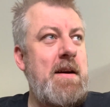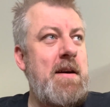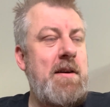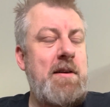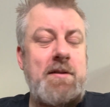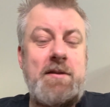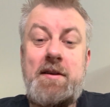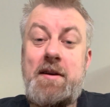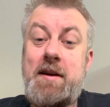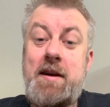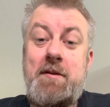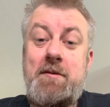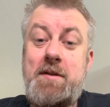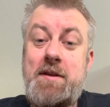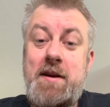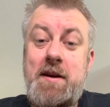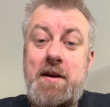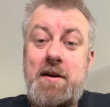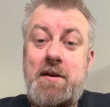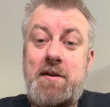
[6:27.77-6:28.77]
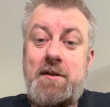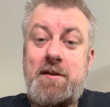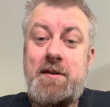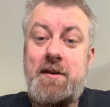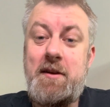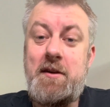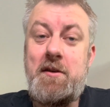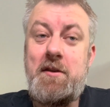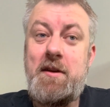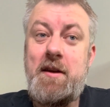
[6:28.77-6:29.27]
it's like everything else,
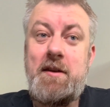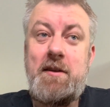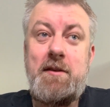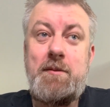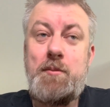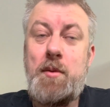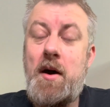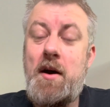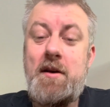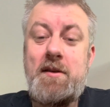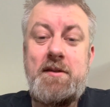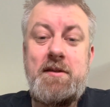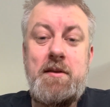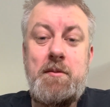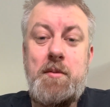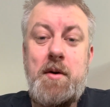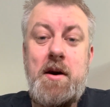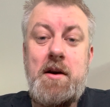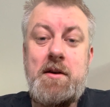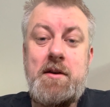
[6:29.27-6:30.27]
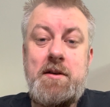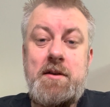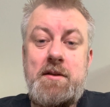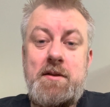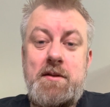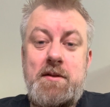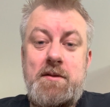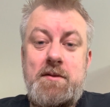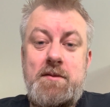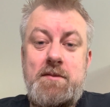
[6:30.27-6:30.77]
they just pass the buck
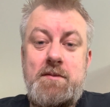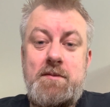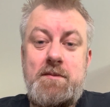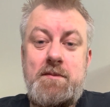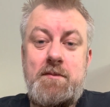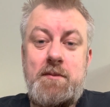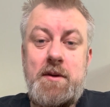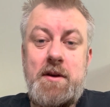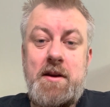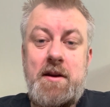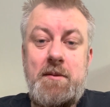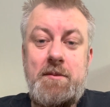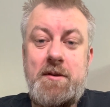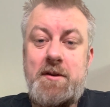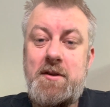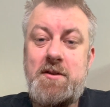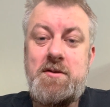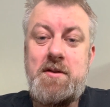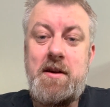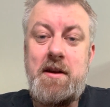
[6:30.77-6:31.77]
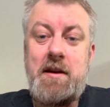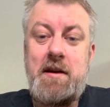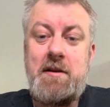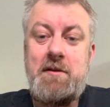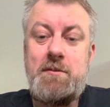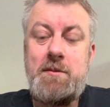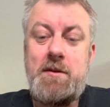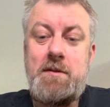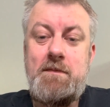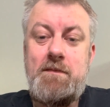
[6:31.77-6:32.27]
when it comes to the Australian
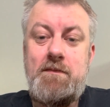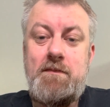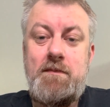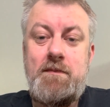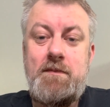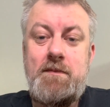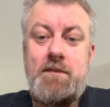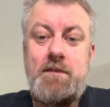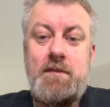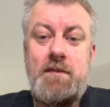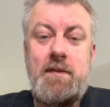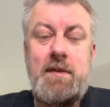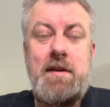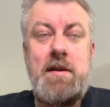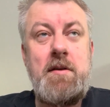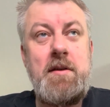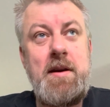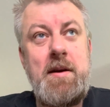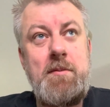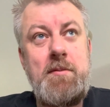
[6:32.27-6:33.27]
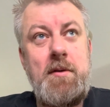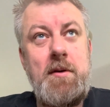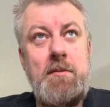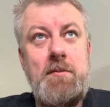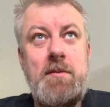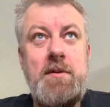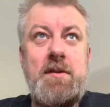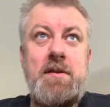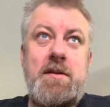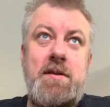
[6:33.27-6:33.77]
government. Not our
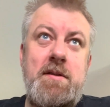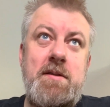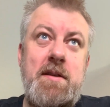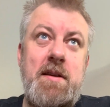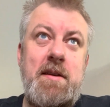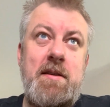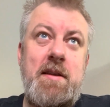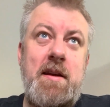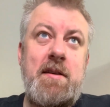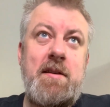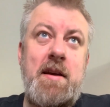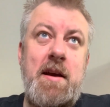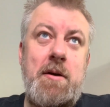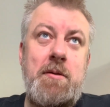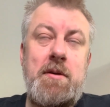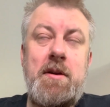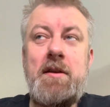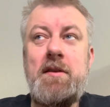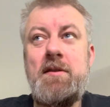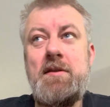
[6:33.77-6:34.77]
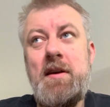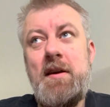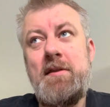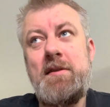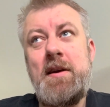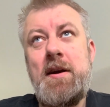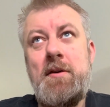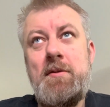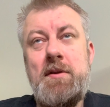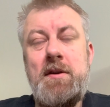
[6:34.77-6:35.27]
problems. That's how it is. That's
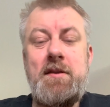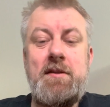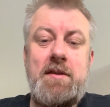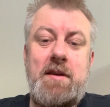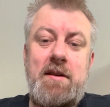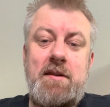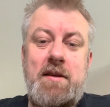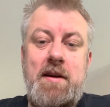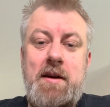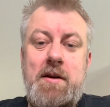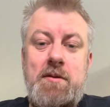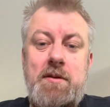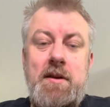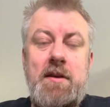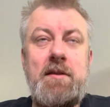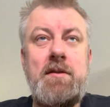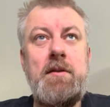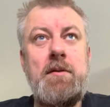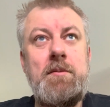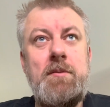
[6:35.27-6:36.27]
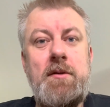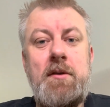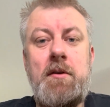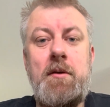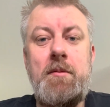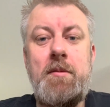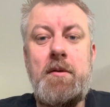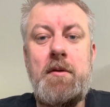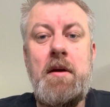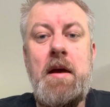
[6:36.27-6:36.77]
how it is. That's how it is. I'm sorry,
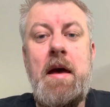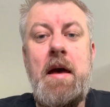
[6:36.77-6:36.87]
but